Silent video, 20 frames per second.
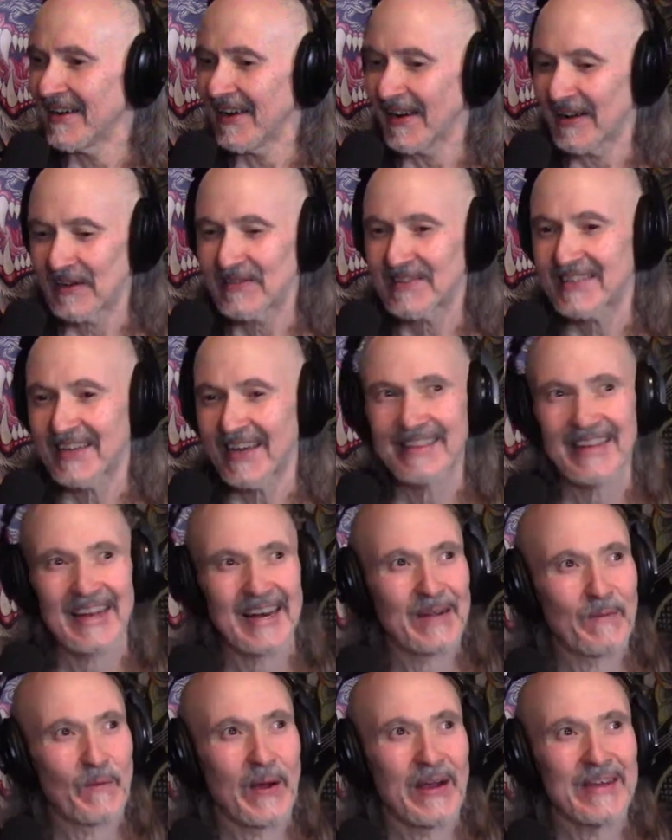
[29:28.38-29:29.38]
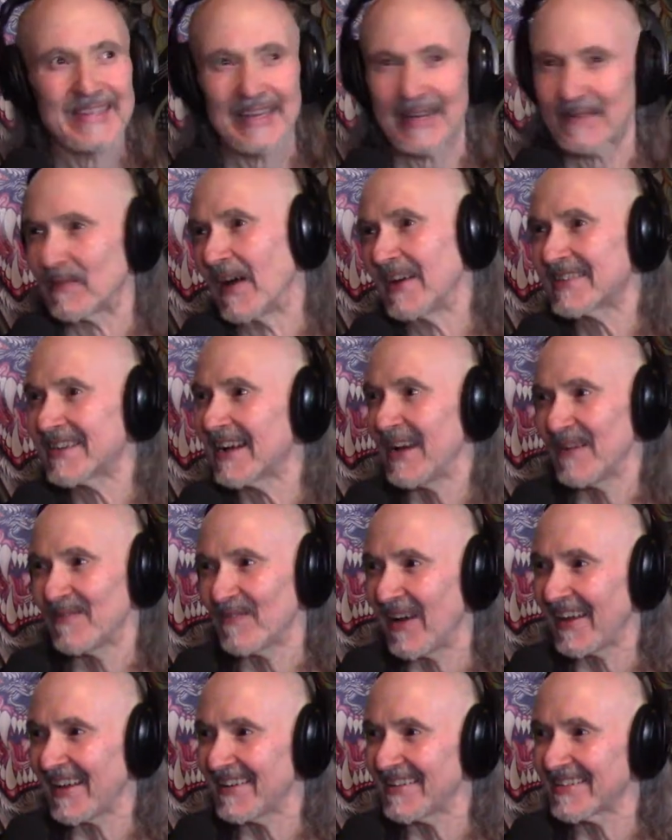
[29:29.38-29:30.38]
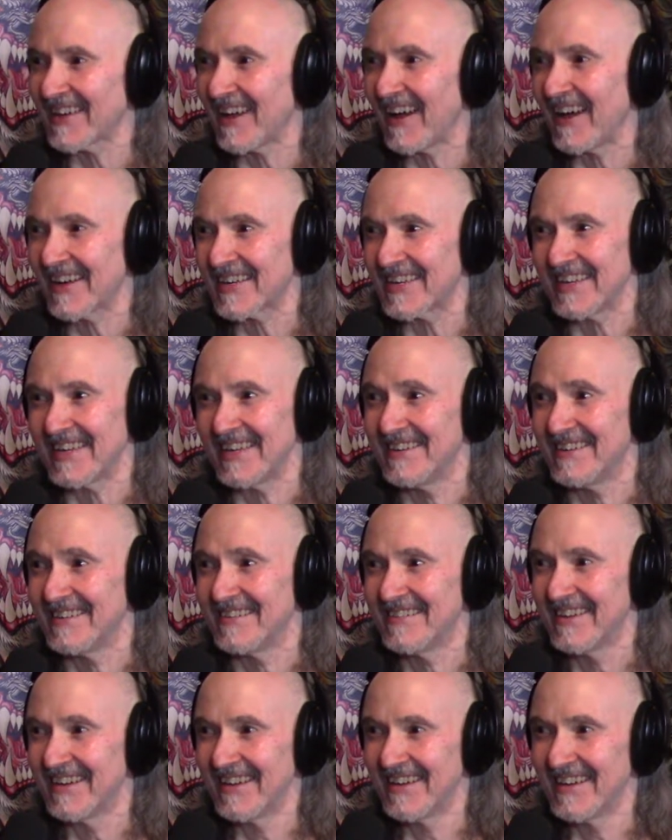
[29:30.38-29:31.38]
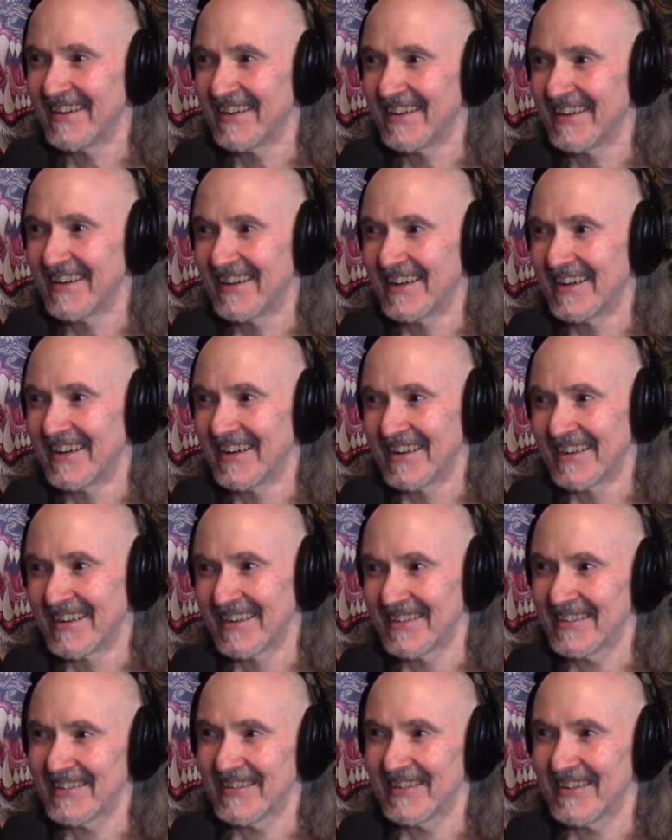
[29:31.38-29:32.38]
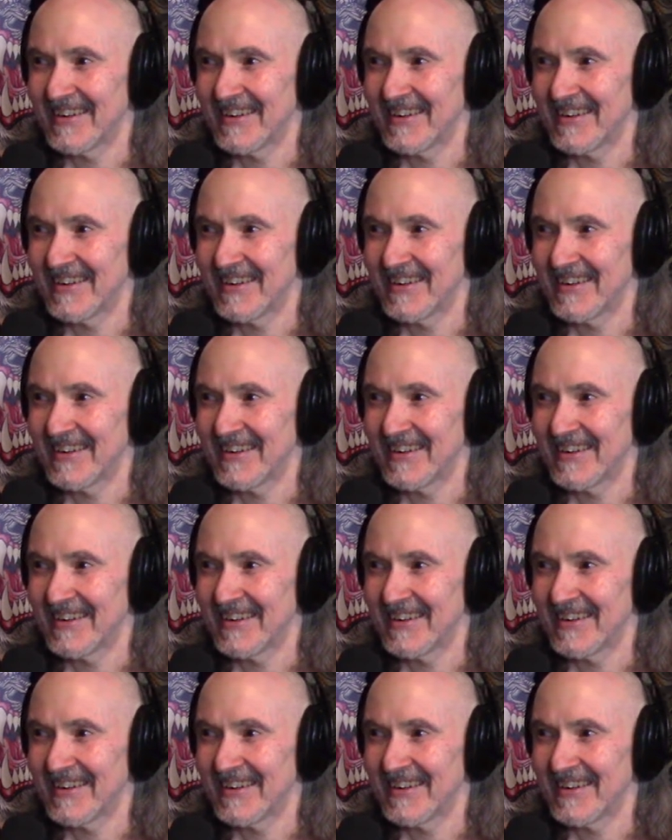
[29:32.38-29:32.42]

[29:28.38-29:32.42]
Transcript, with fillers: Are you I saying right that I'm now, wasting my time right here talking to you? Two hundred fifty-two. Subscribers.